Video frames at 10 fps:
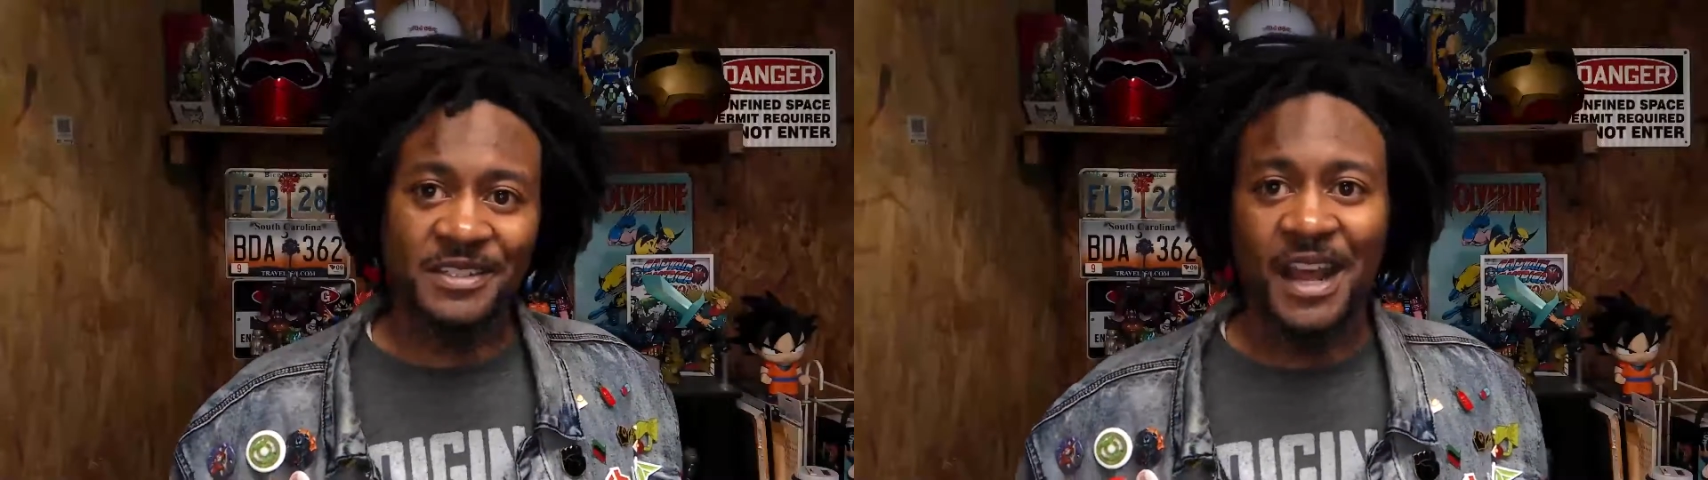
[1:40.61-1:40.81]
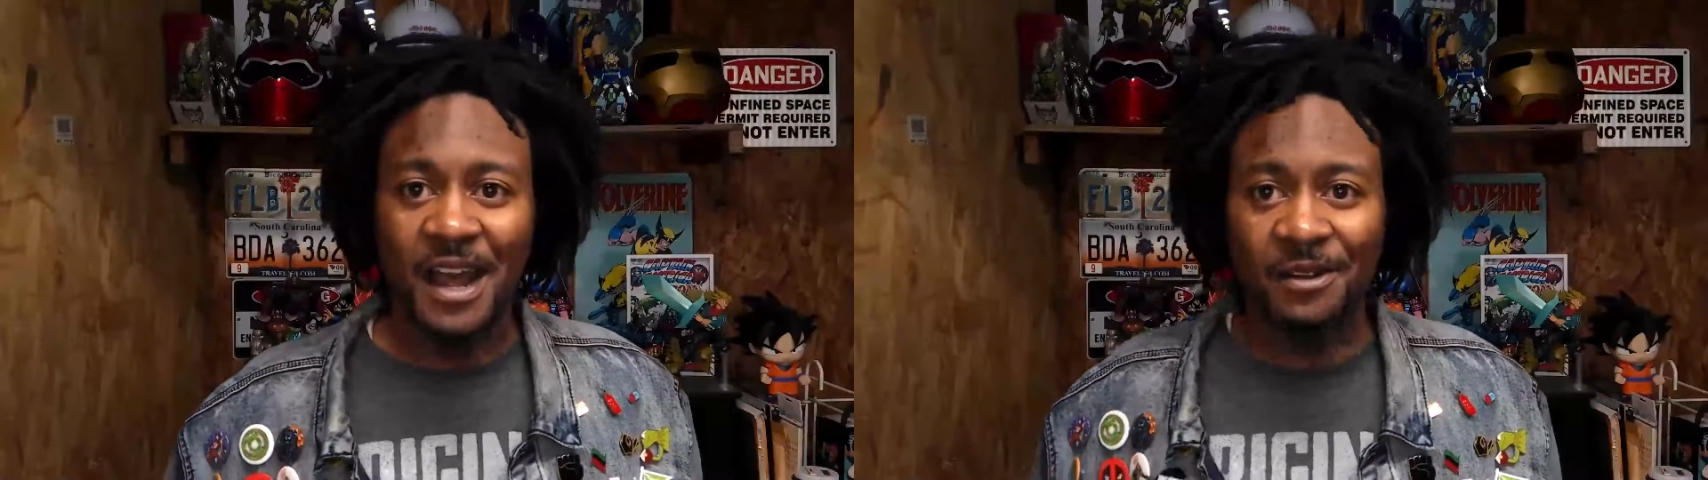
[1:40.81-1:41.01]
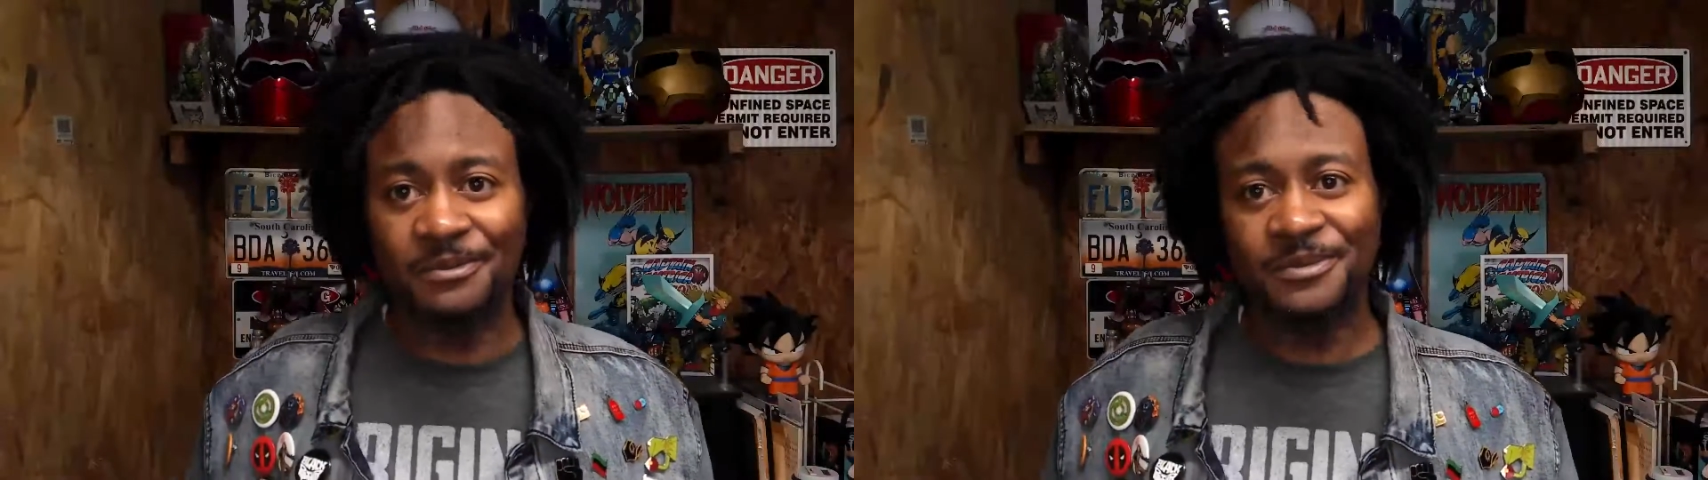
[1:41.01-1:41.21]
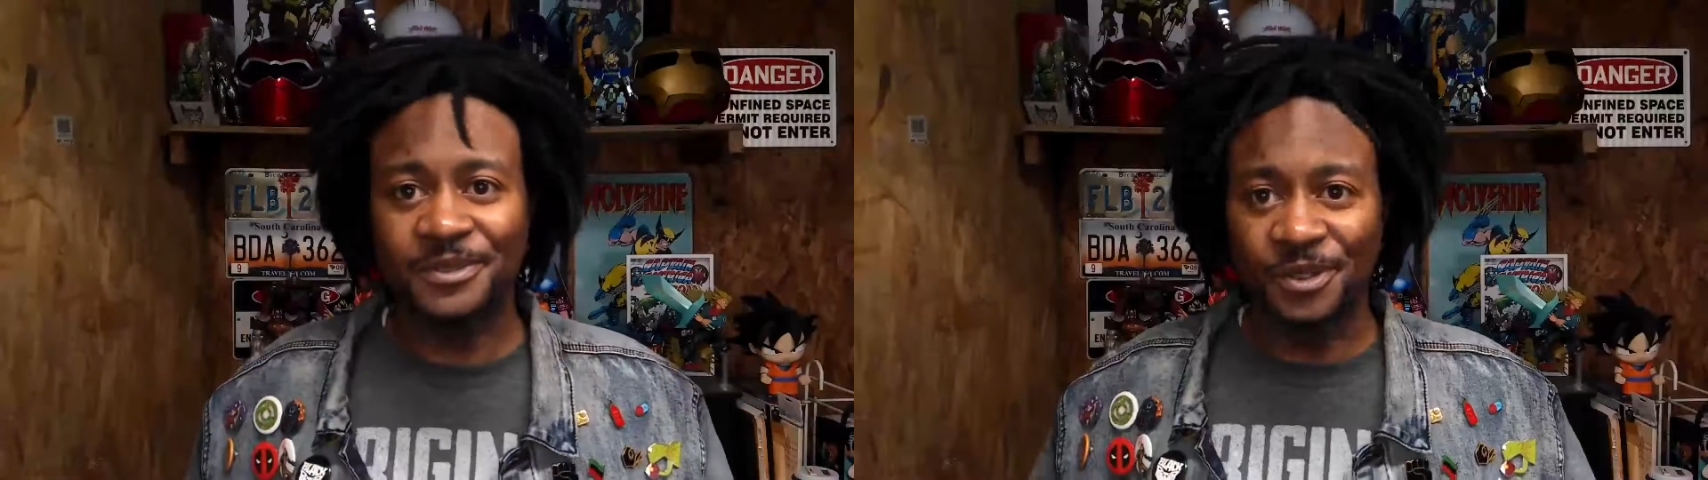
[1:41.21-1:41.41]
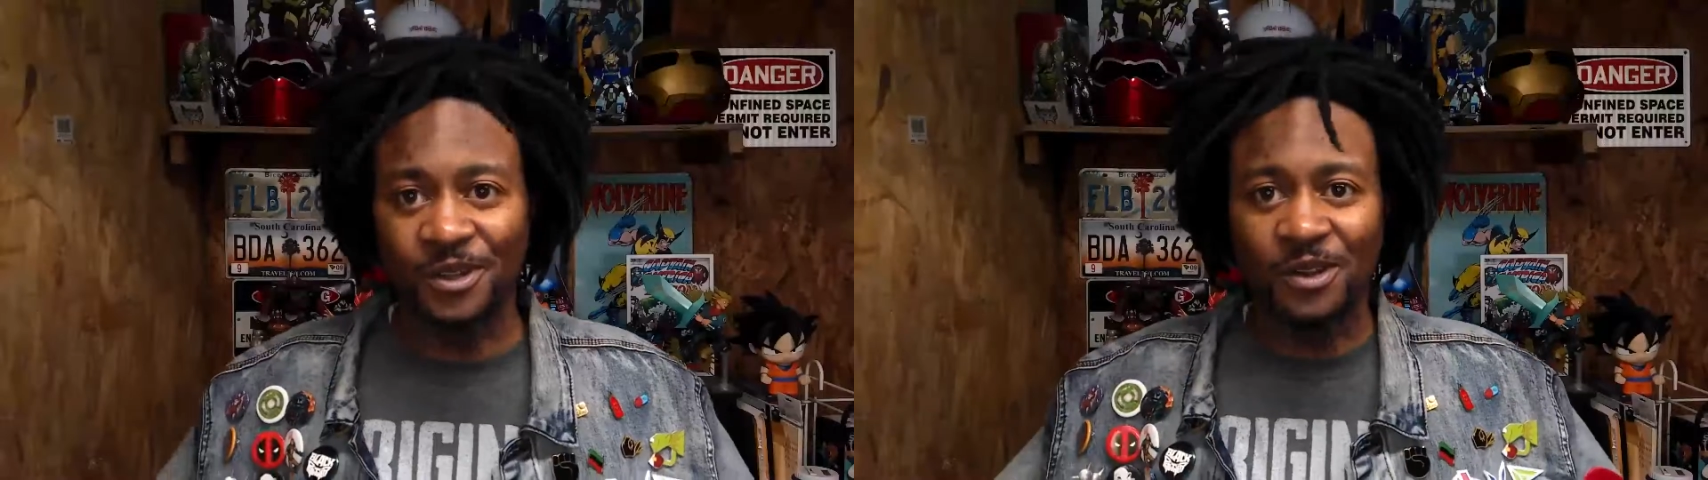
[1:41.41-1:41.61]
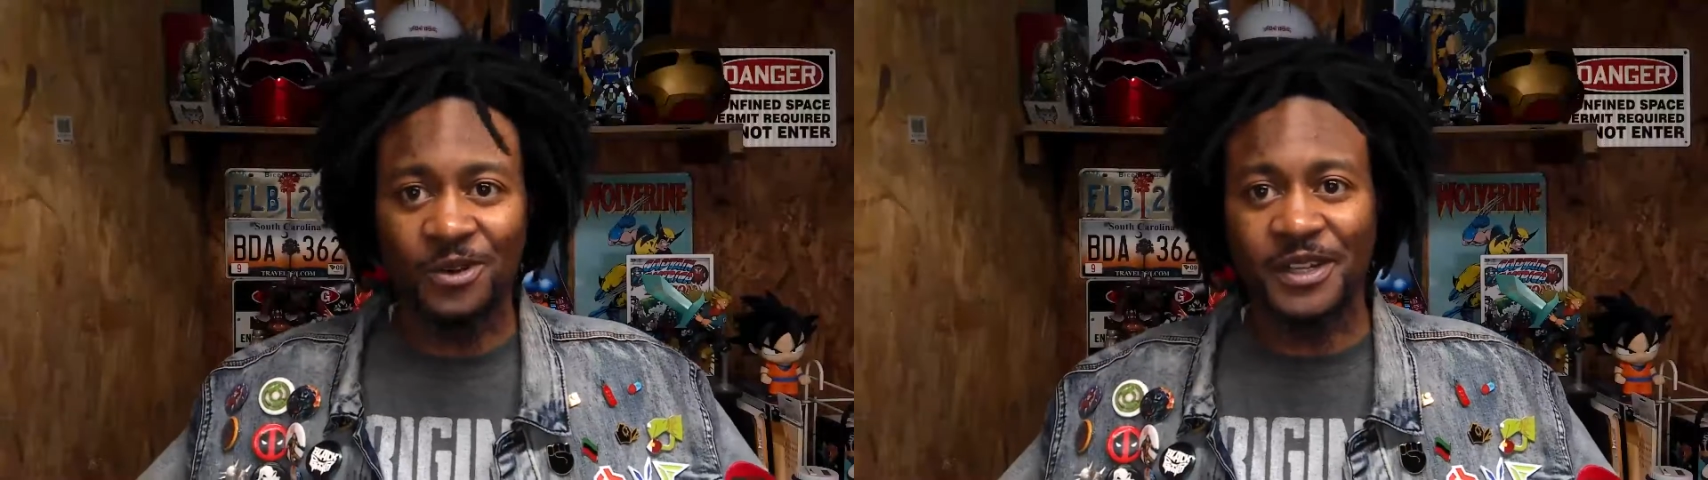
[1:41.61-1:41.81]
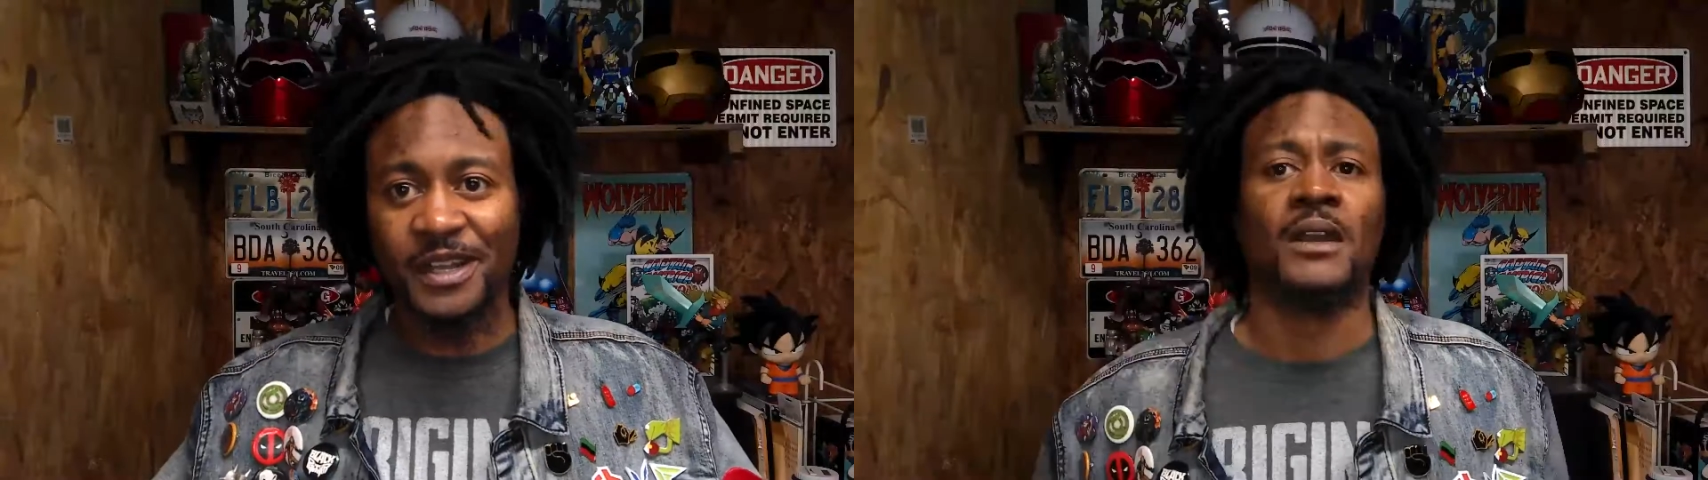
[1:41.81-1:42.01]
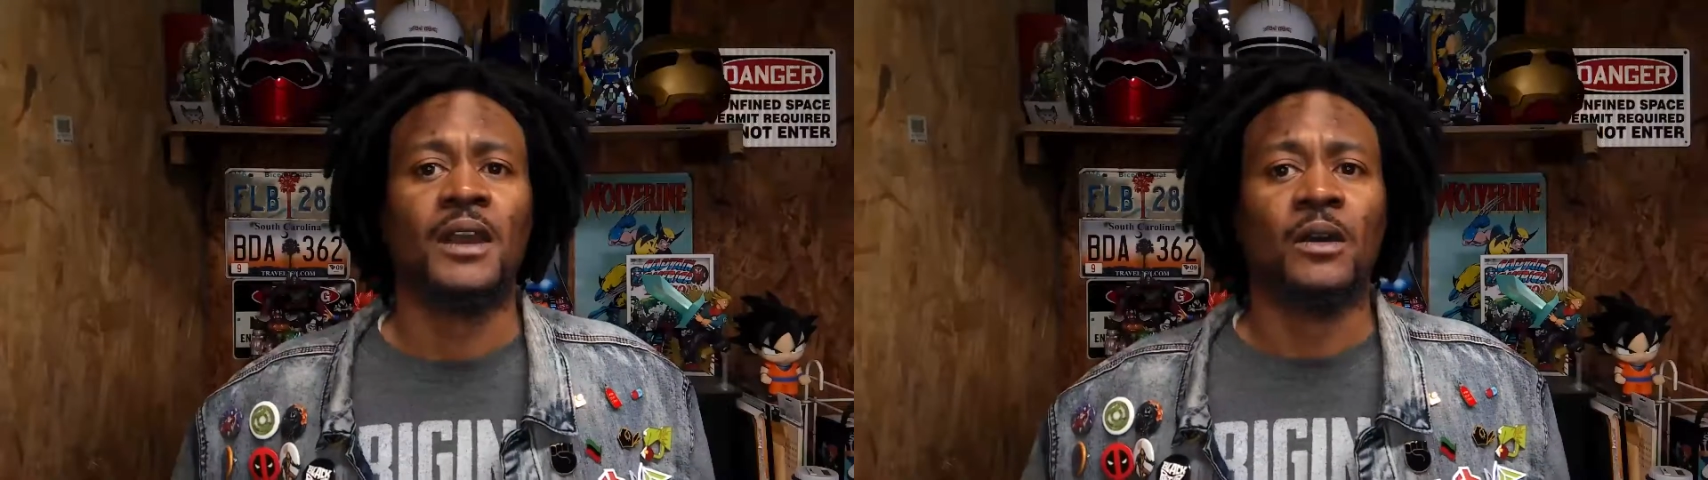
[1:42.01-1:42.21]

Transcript: down through a lower deck,